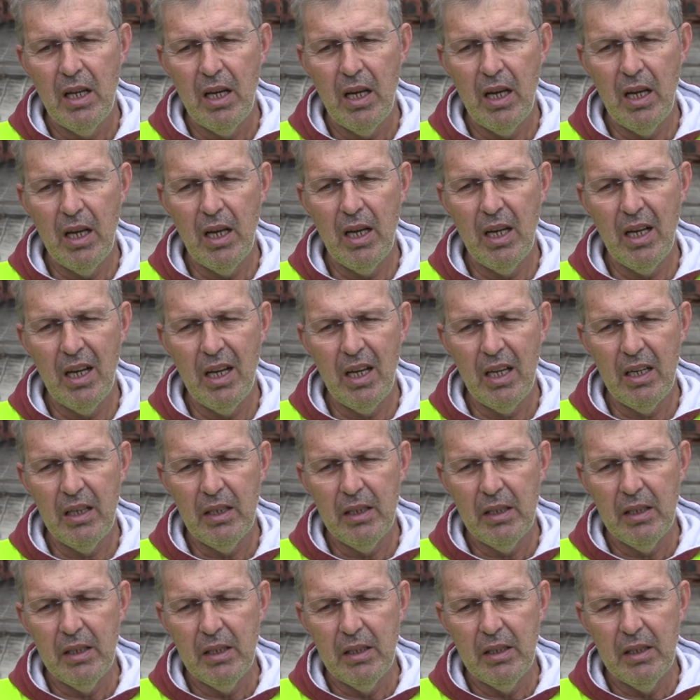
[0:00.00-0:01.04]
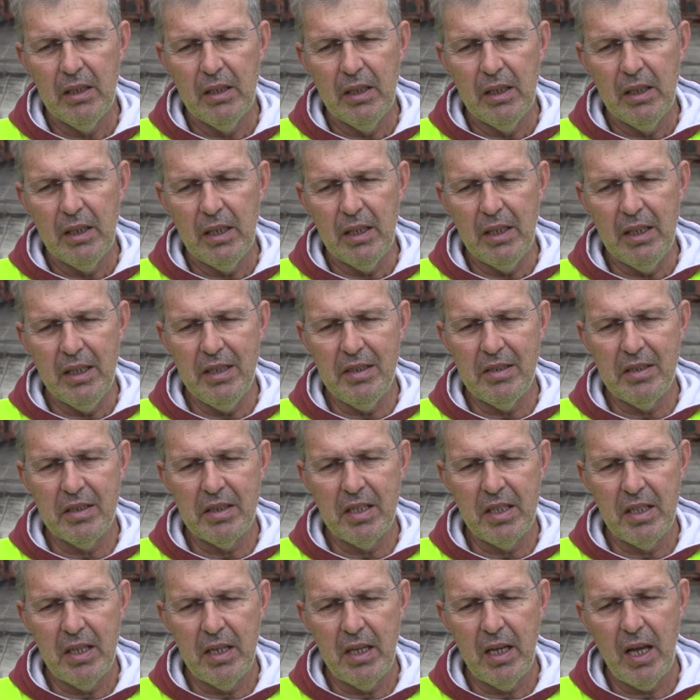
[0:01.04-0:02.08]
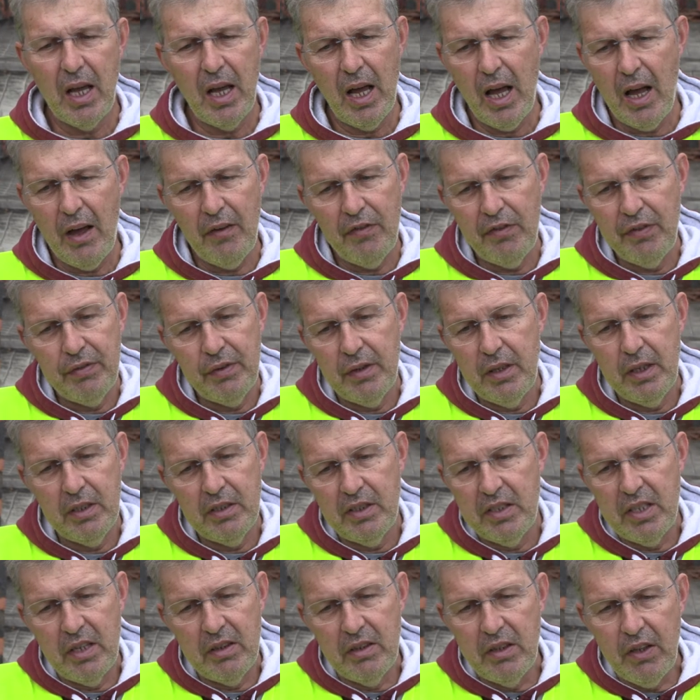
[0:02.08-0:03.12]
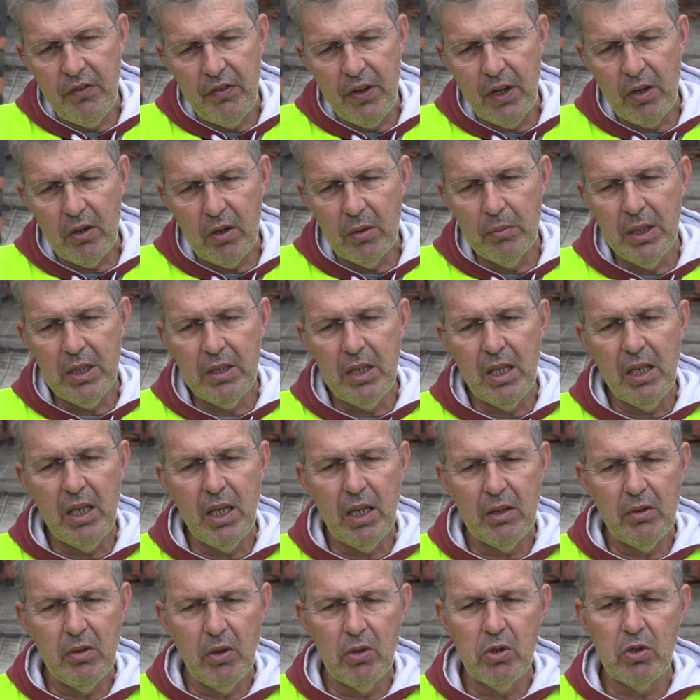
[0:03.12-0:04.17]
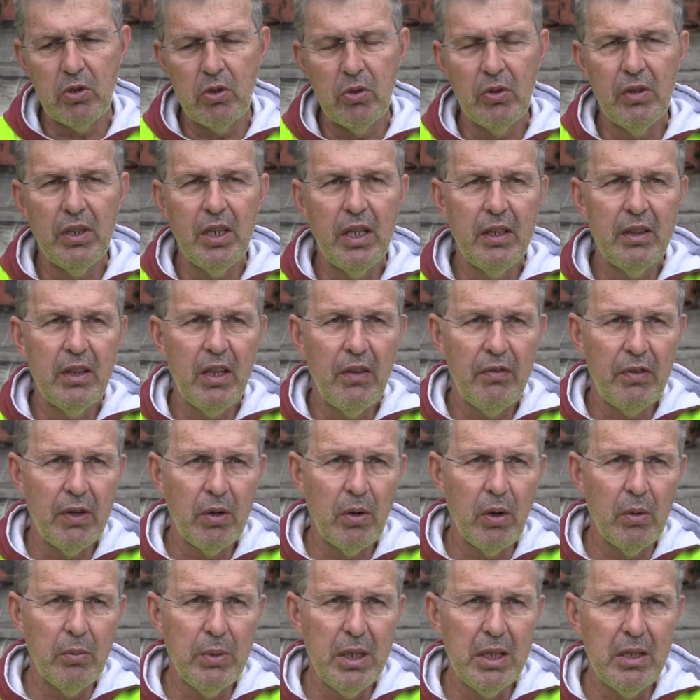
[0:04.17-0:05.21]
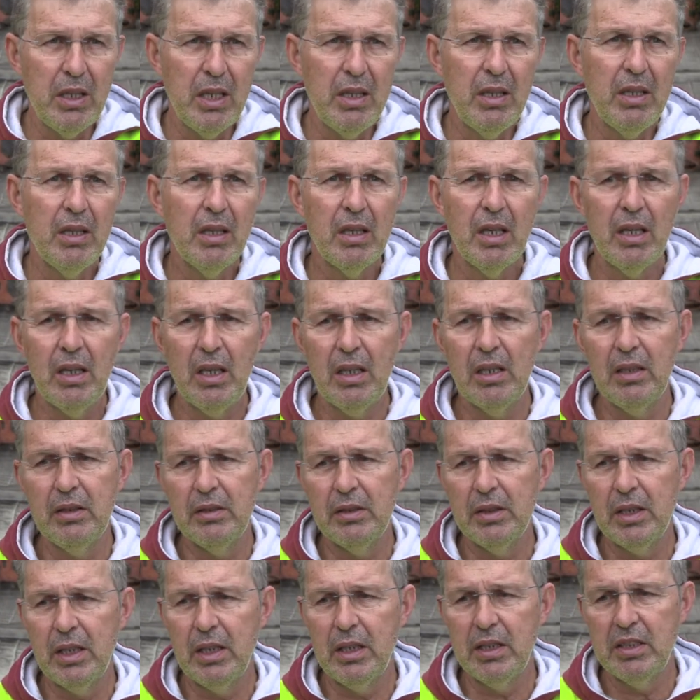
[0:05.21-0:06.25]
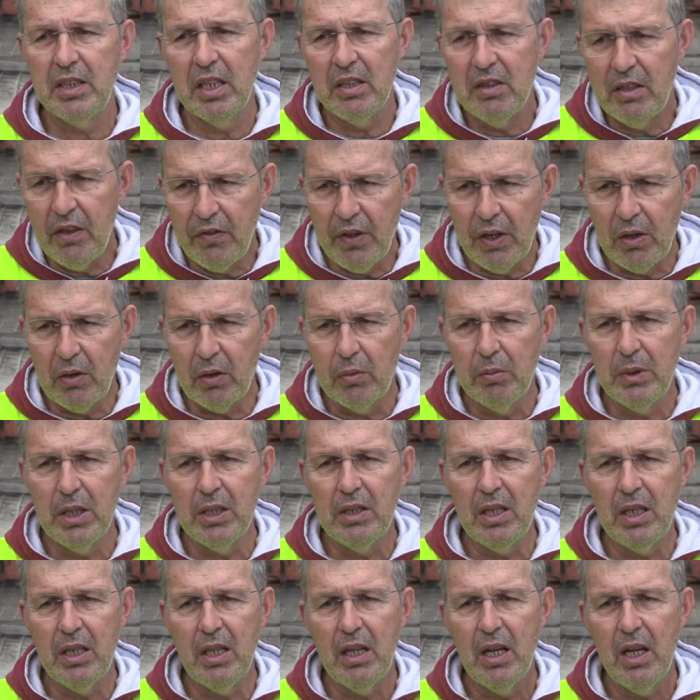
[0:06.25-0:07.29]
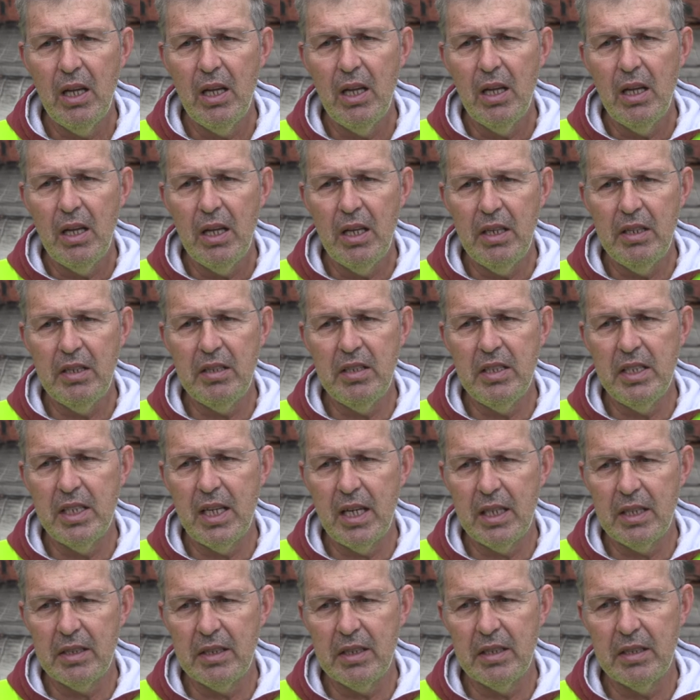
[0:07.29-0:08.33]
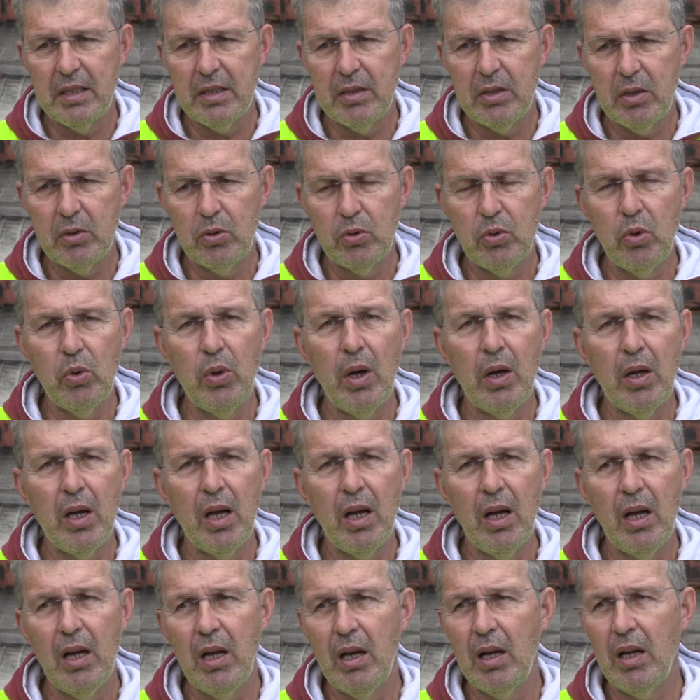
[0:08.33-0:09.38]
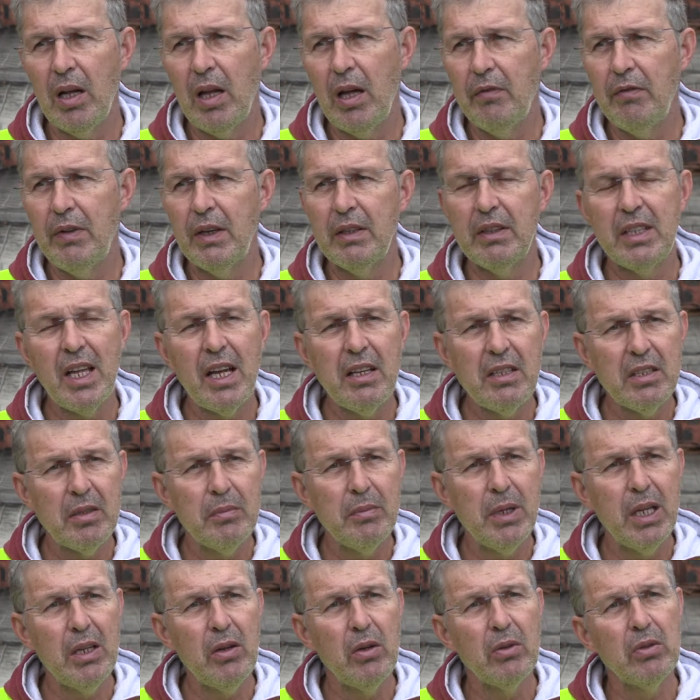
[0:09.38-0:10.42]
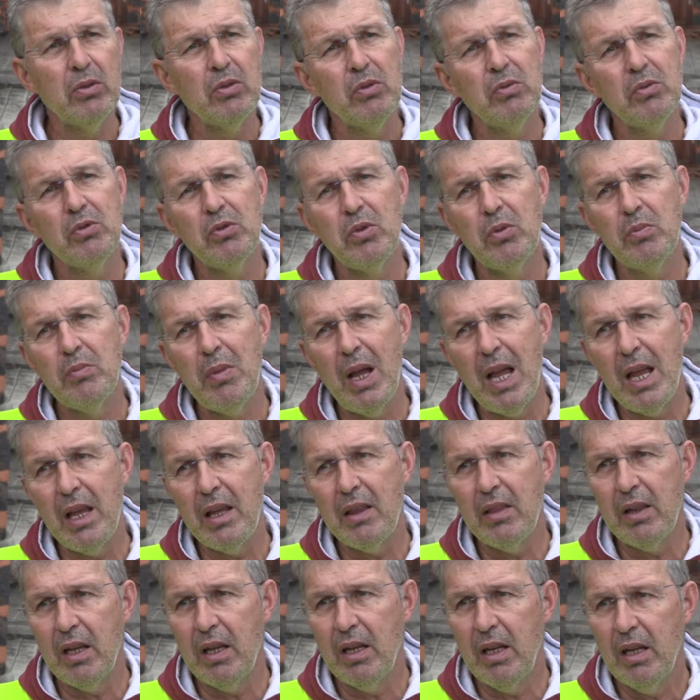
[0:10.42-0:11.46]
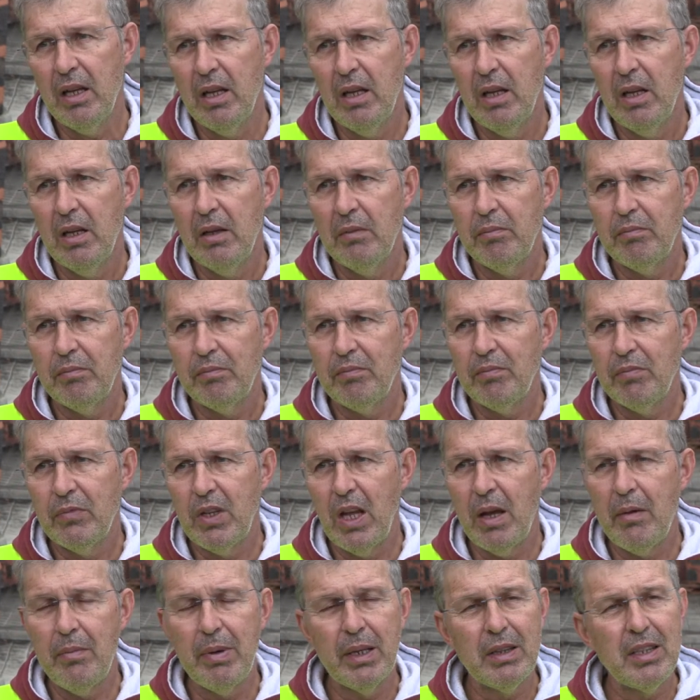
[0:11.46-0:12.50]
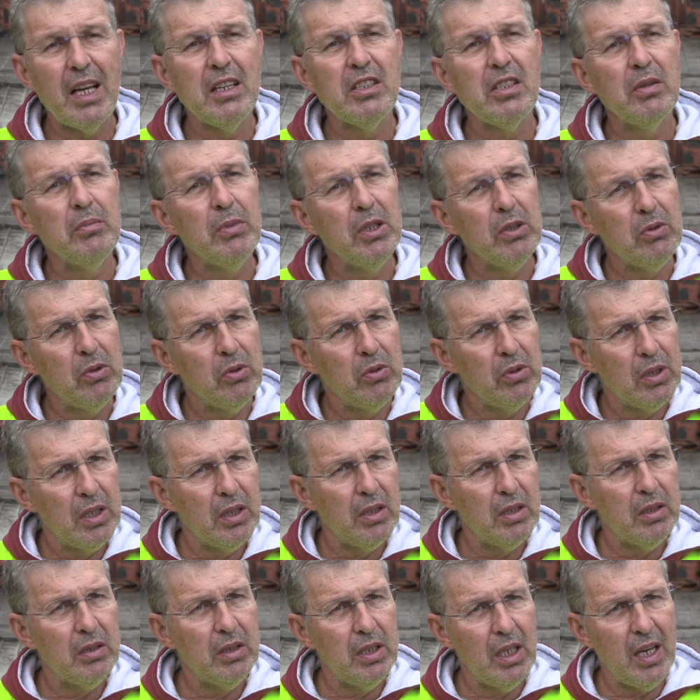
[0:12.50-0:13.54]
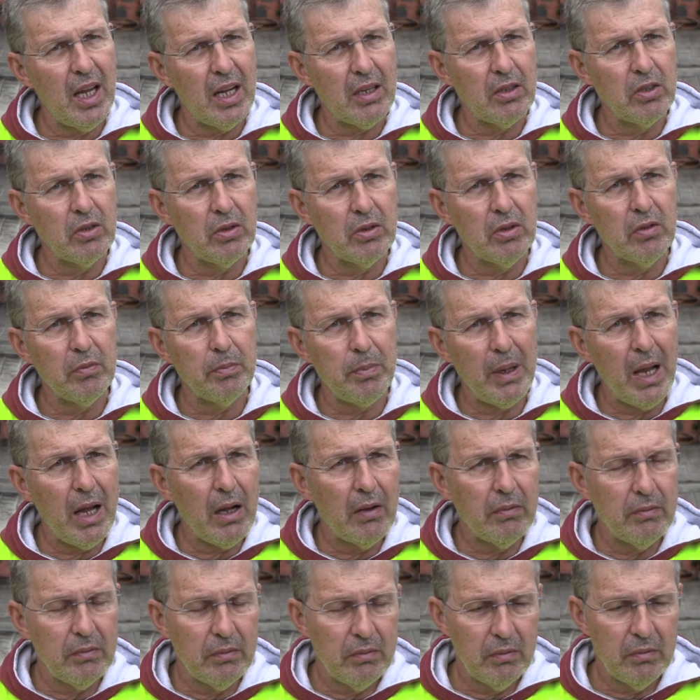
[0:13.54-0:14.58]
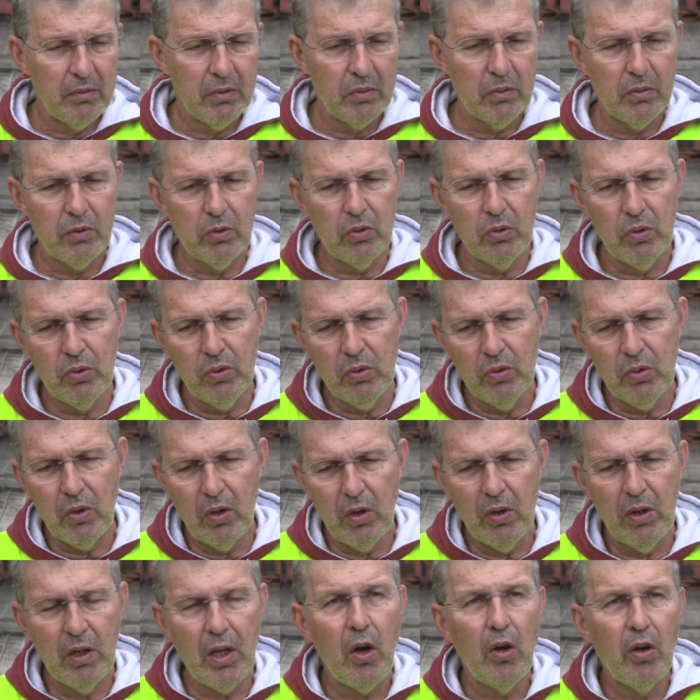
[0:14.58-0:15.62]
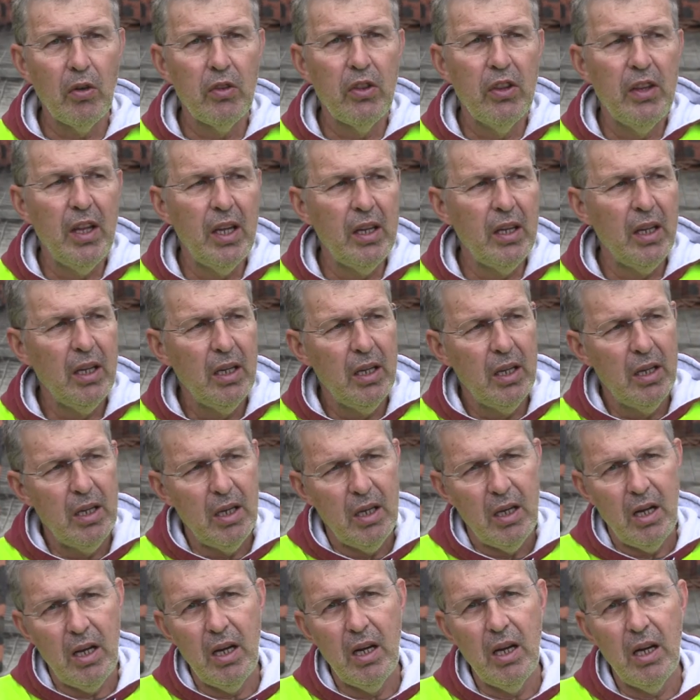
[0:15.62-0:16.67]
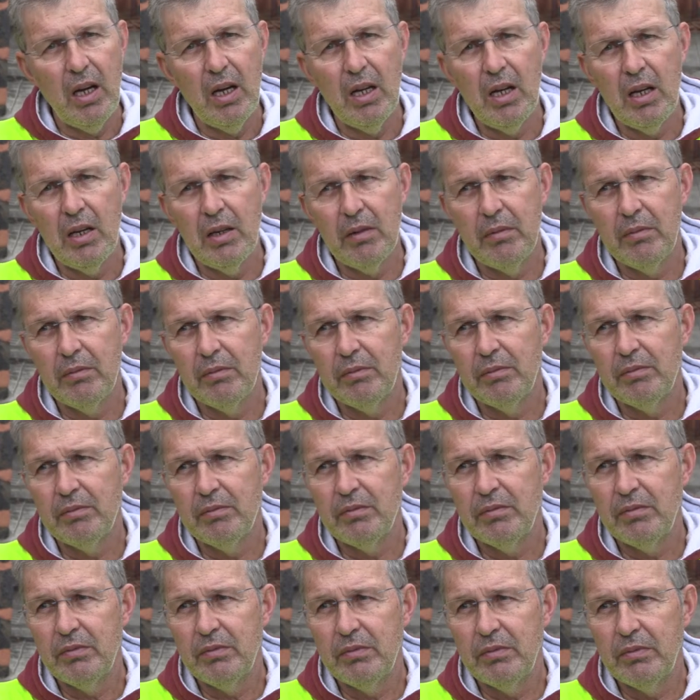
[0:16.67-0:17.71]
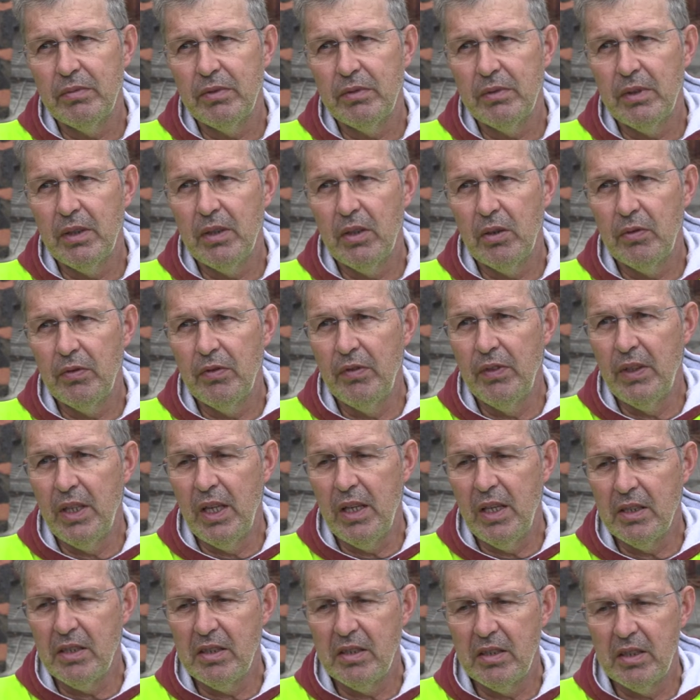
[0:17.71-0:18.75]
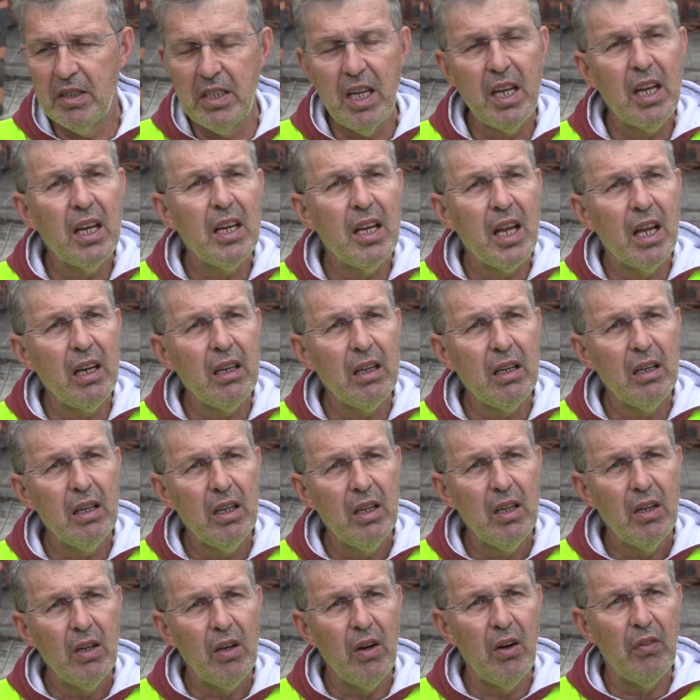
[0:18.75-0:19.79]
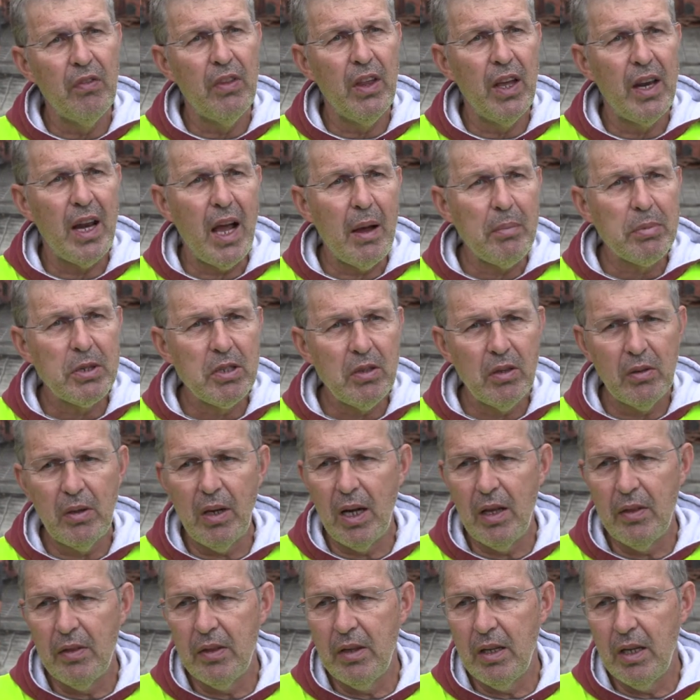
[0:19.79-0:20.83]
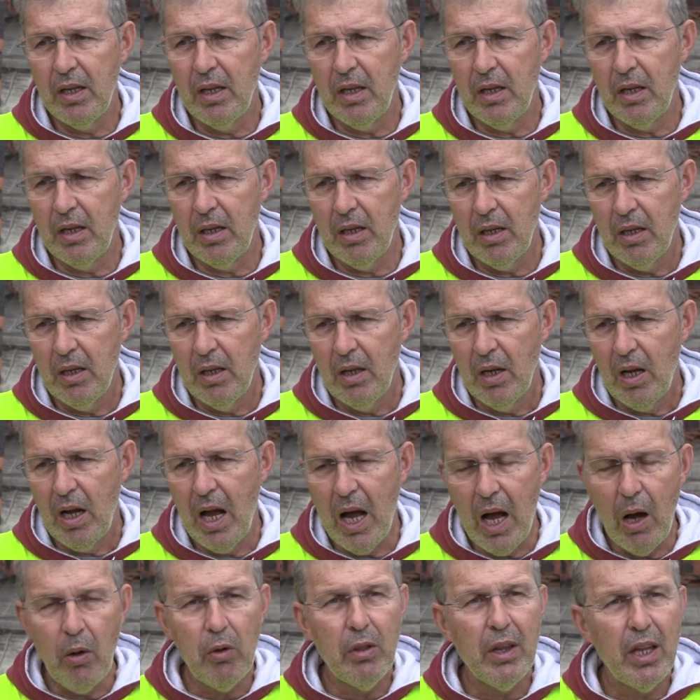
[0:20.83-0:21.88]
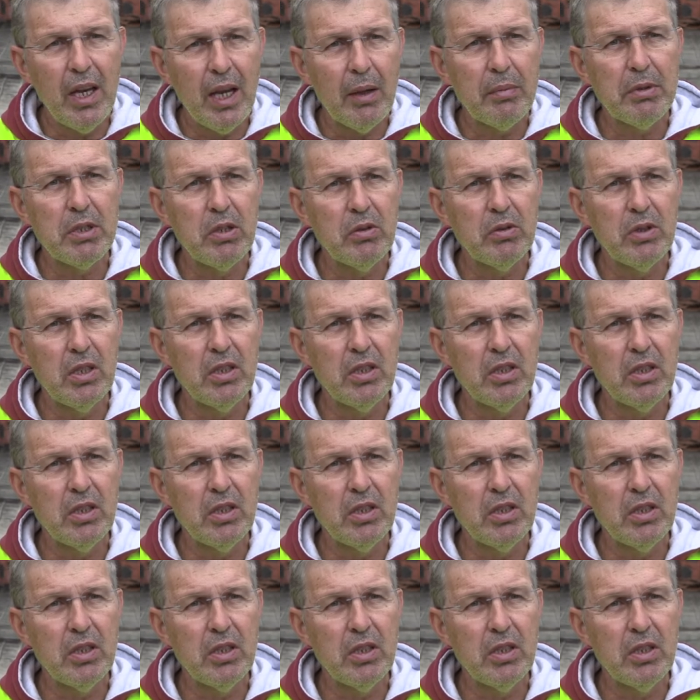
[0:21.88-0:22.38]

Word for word: Uh, is uh, have a scientific committee and also directive committee, and the scientific committee is just to uh, advertisement or to, to make the the advertisement to the director plan to of the um, of the signal of the eruption and the how the eruption